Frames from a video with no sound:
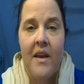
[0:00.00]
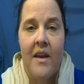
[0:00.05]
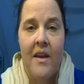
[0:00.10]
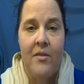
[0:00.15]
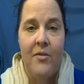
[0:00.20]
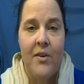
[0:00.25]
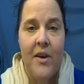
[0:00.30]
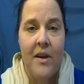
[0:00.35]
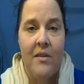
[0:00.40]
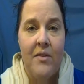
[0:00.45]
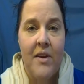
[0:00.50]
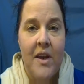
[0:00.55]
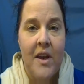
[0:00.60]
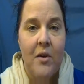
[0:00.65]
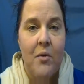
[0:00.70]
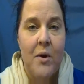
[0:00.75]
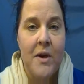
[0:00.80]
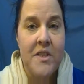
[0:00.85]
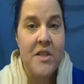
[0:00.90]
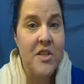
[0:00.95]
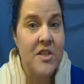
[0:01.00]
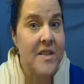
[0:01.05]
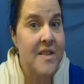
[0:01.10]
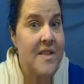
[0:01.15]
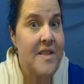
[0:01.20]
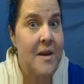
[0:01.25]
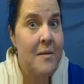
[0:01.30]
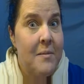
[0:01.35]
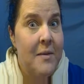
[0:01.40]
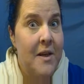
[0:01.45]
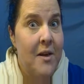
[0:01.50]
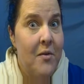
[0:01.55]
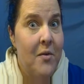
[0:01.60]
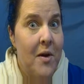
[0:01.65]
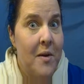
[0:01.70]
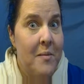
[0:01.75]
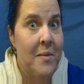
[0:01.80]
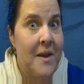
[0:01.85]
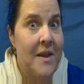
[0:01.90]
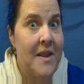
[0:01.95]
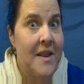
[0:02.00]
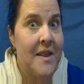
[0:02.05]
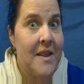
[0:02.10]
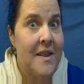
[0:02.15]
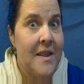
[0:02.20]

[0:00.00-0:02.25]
If you have any questions, let me know. I'd be